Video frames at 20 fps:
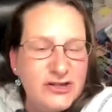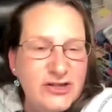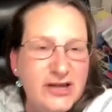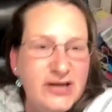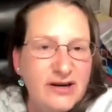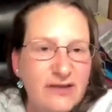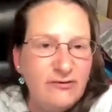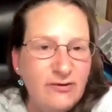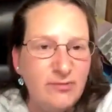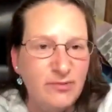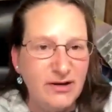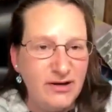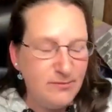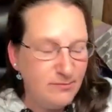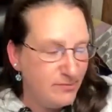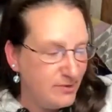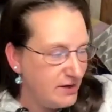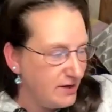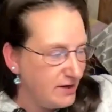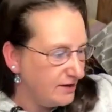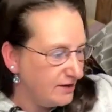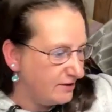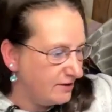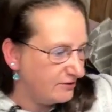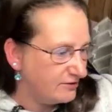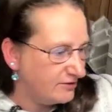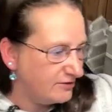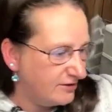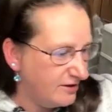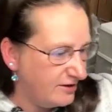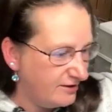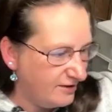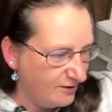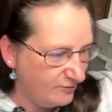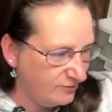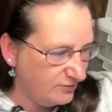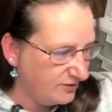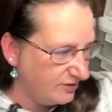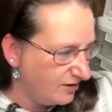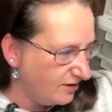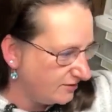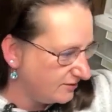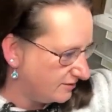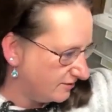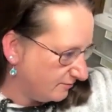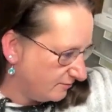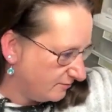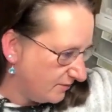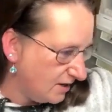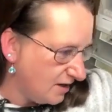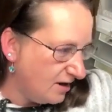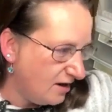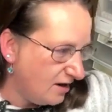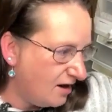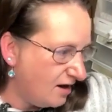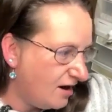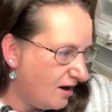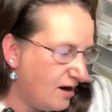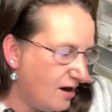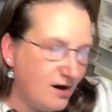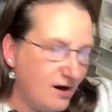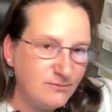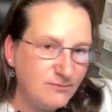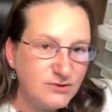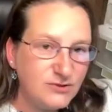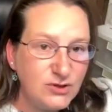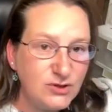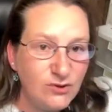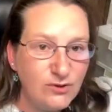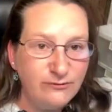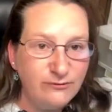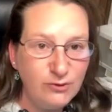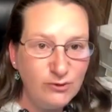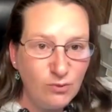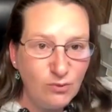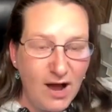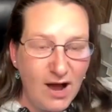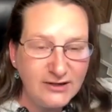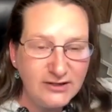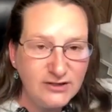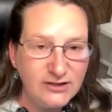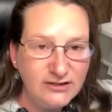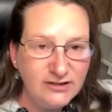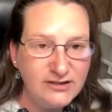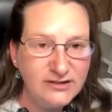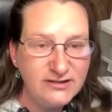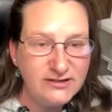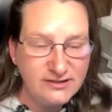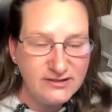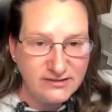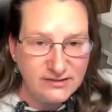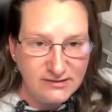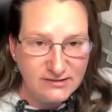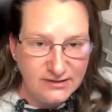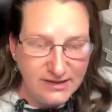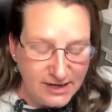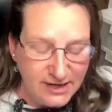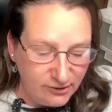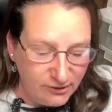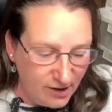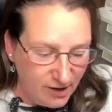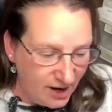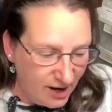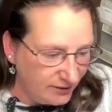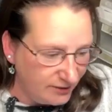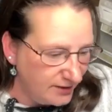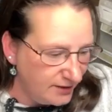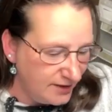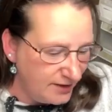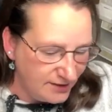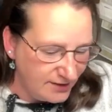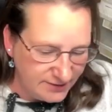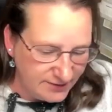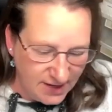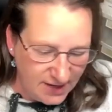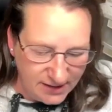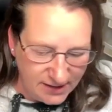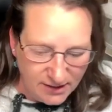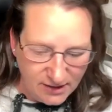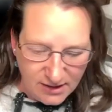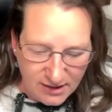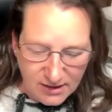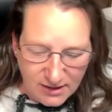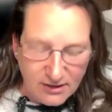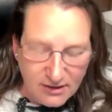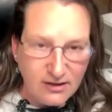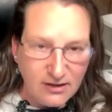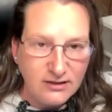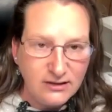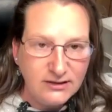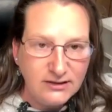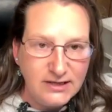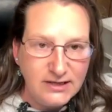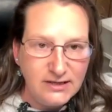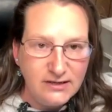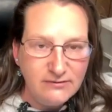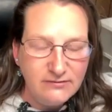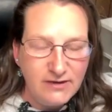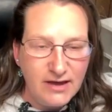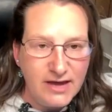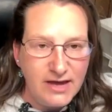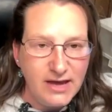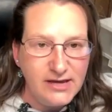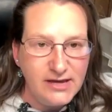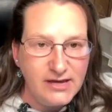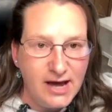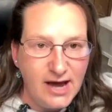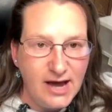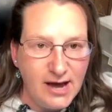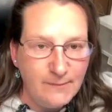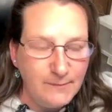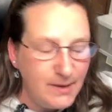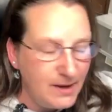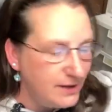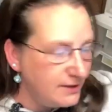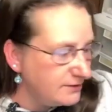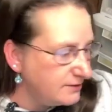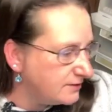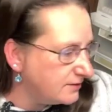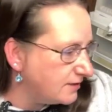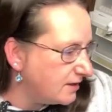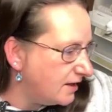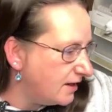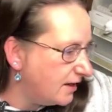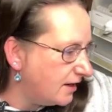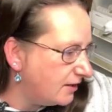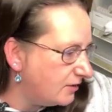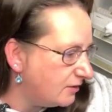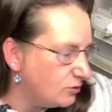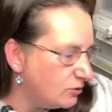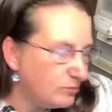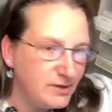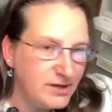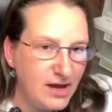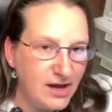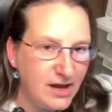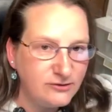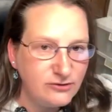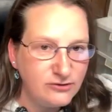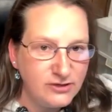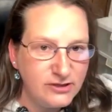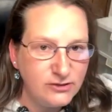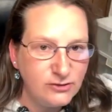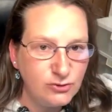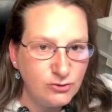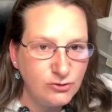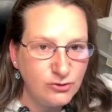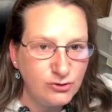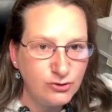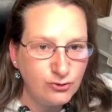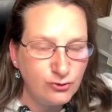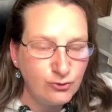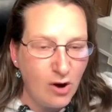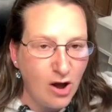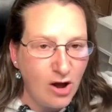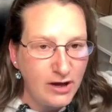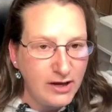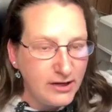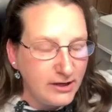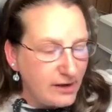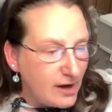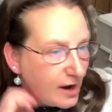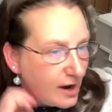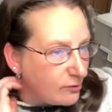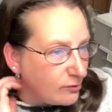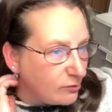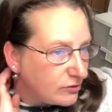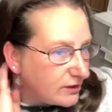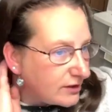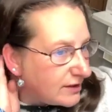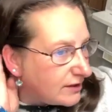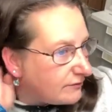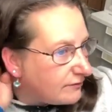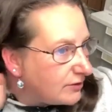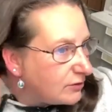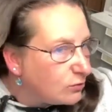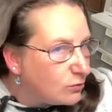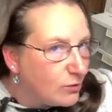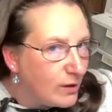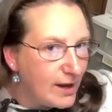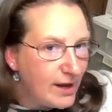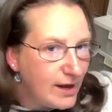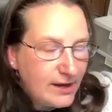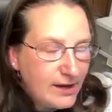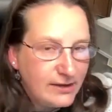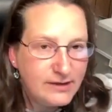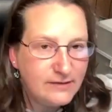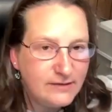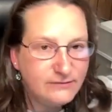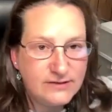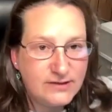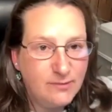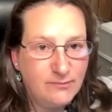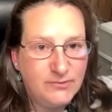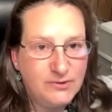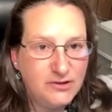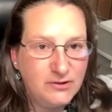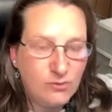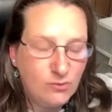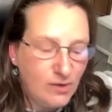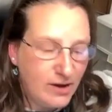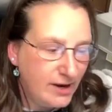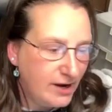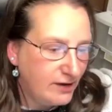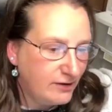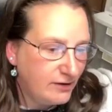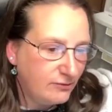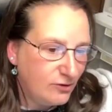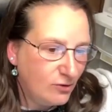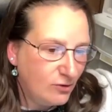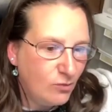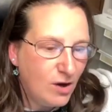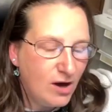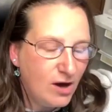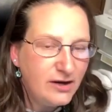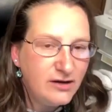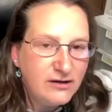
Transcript: everybody being here tonight. That was awesome. Um, so if you're watching this later on, like I said, leave a comment and you'll be entered into a drawing. I will give it away, give something away. I don't know what.